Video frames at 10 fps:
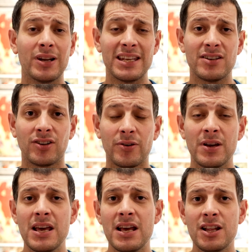in. So
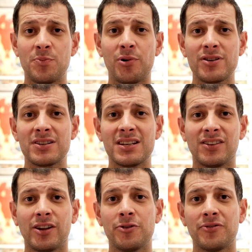the product
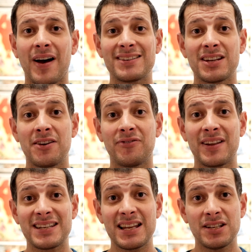itself has a
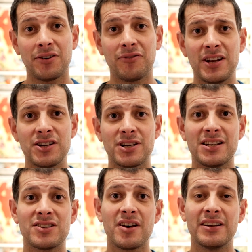fantastic finish
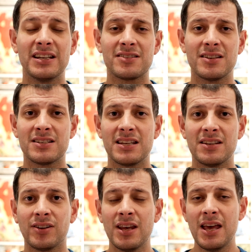in certain
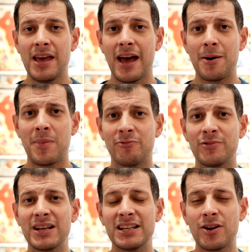instances. I
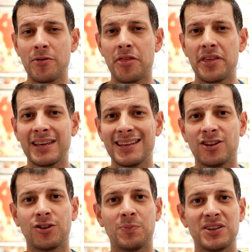really don't think
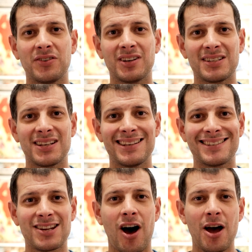it's specific to
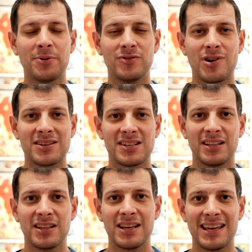this type of
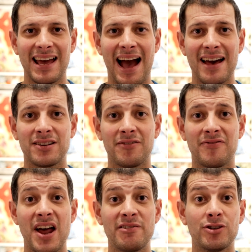dressing that it had a
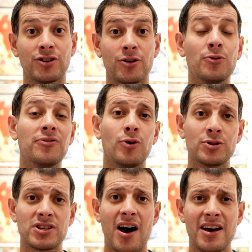variant on all
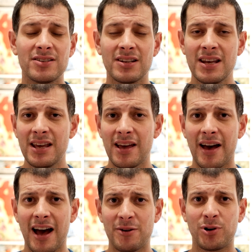4 tyres.
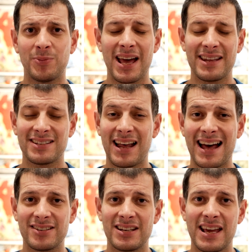I'd probably
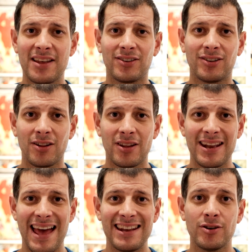hazard a guess that
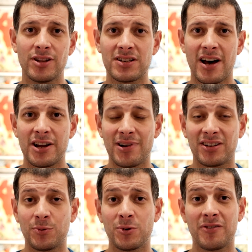any other tyre
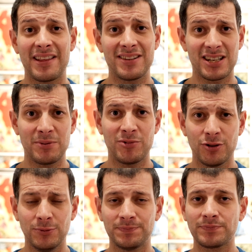dressing would have had the same
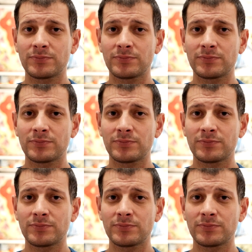result.